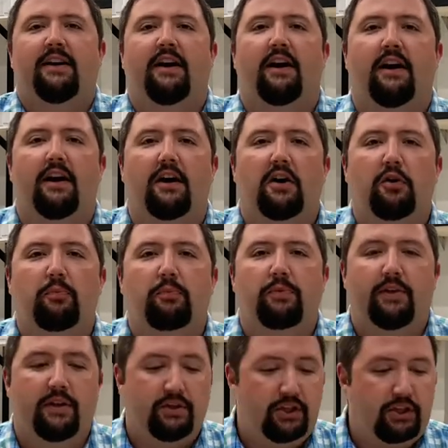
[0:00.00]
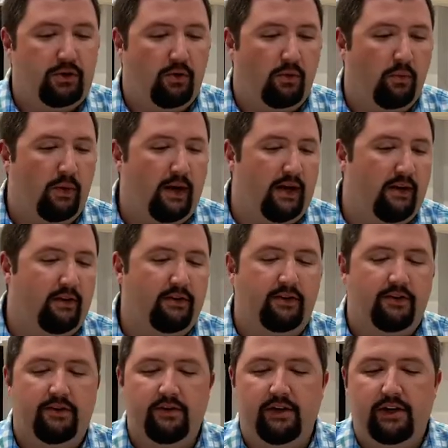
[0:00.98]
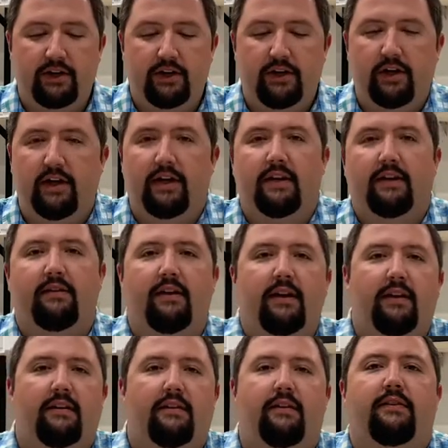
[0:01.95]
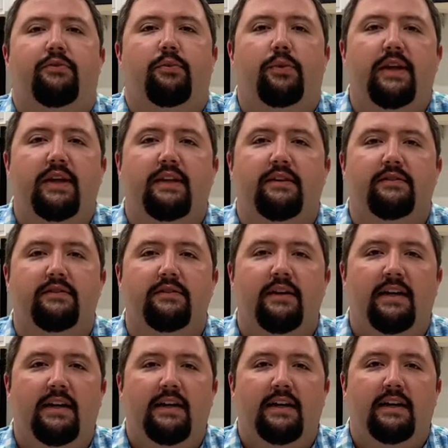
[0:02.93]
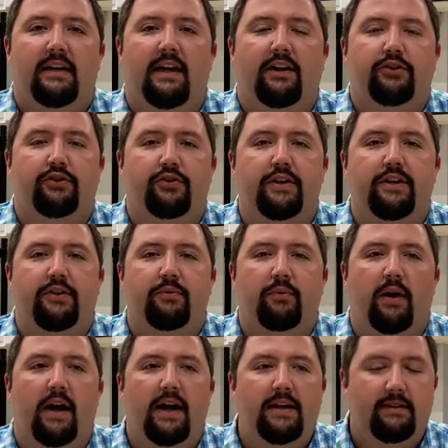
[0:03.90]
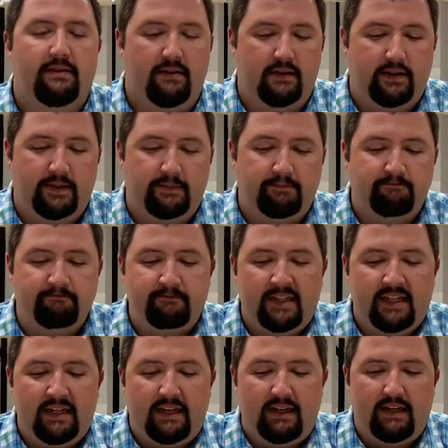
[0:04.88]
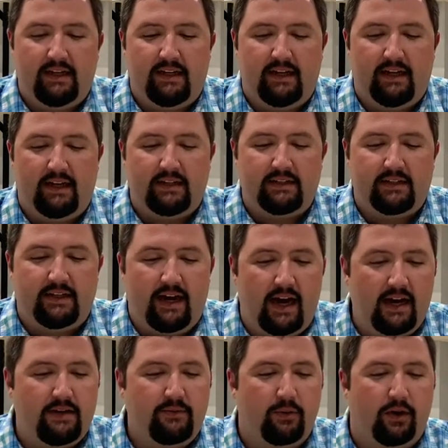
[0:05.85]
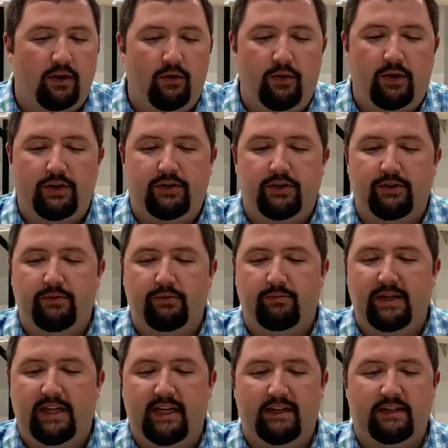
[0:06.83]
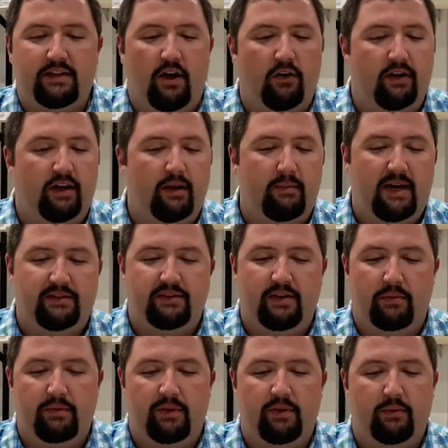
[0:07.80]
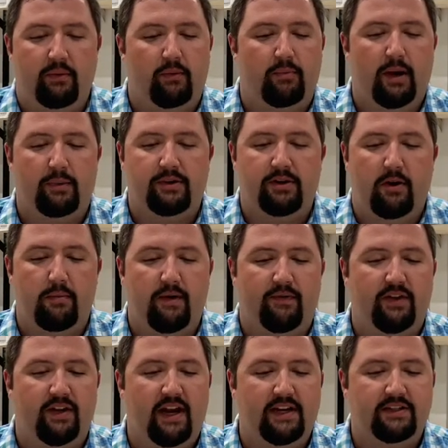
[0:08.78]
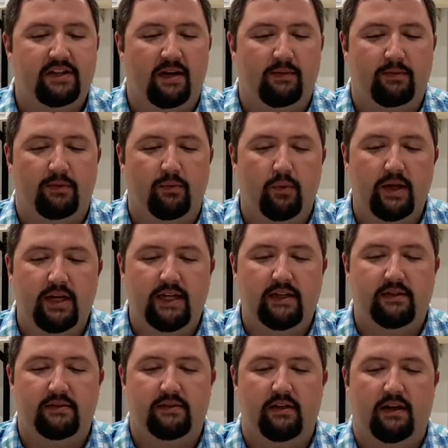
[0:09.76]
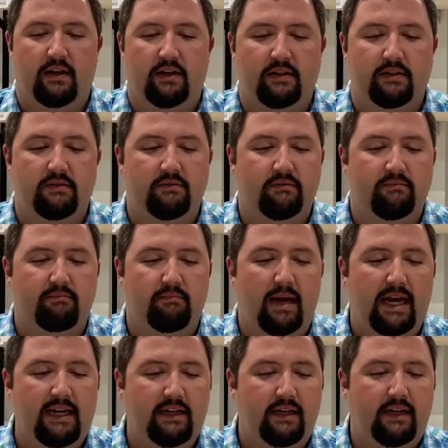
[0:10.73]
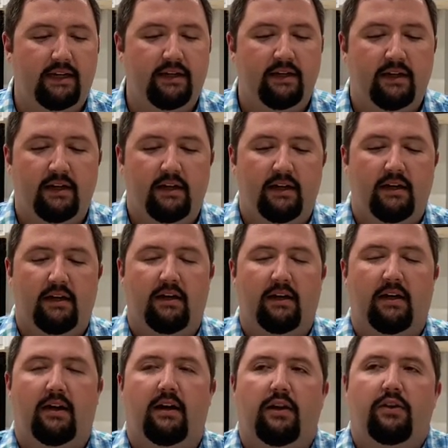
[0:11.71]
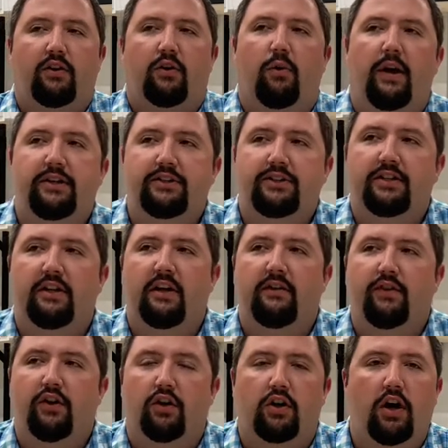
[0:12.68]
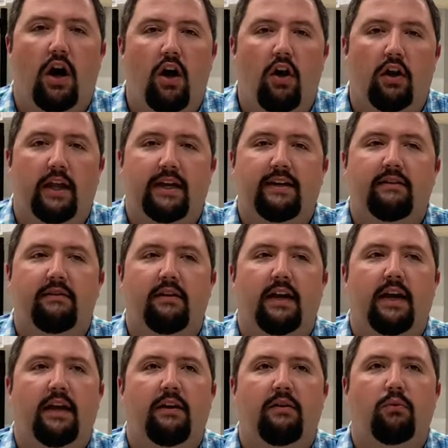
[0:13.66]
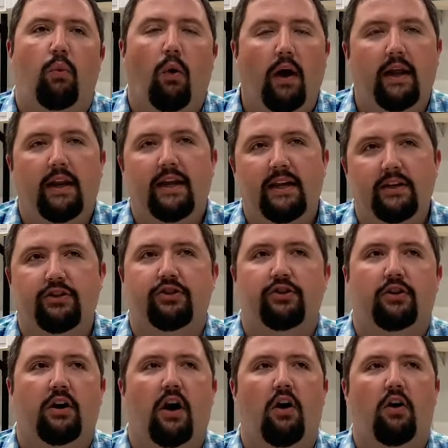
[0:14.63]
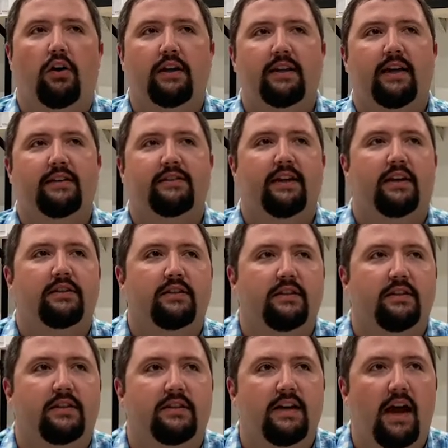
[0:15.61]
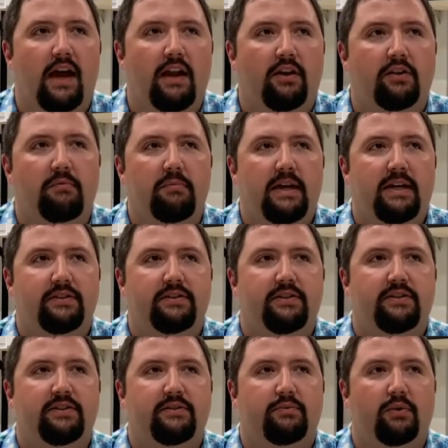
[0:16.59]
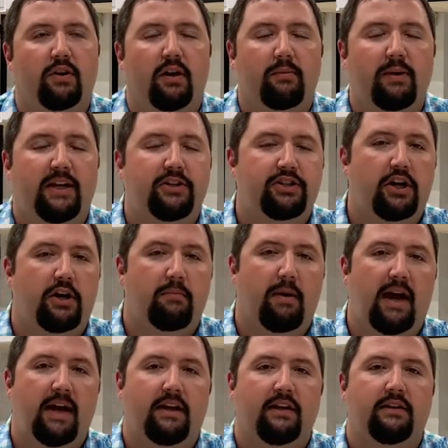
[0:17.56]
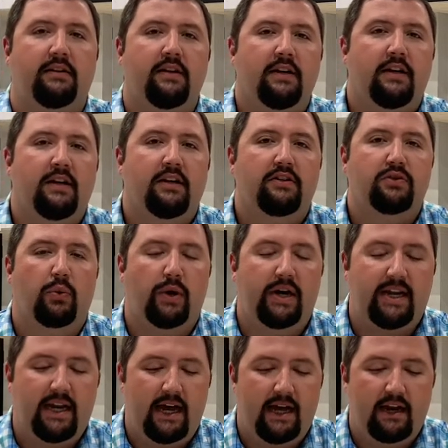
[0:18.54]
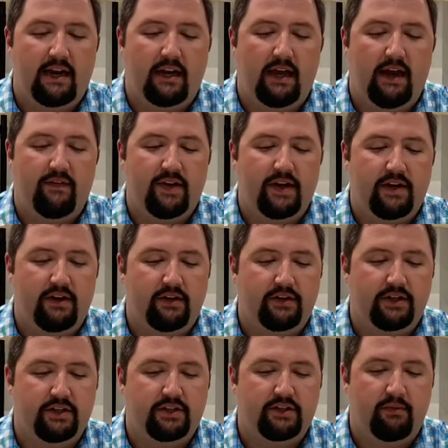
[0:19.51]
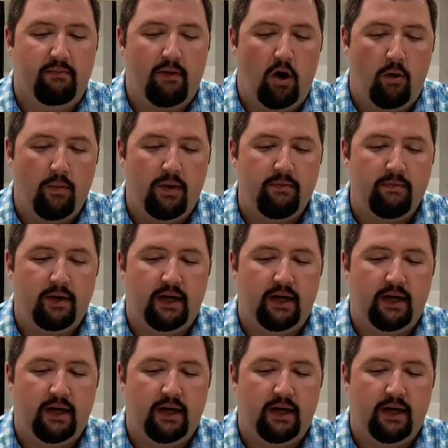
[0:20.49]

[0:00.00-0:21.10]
Uh, hope that you are well and you're doing good and that this week is kind of treating you right. Um, tonight we're going to begin talking about something that we'll probably talk about for the next couple of weeks, uh, mainly uh, the question of your calling and what is your calling. That's actually the title of the message, and we're going to be in Jeremiah 29 11 here in just a moment.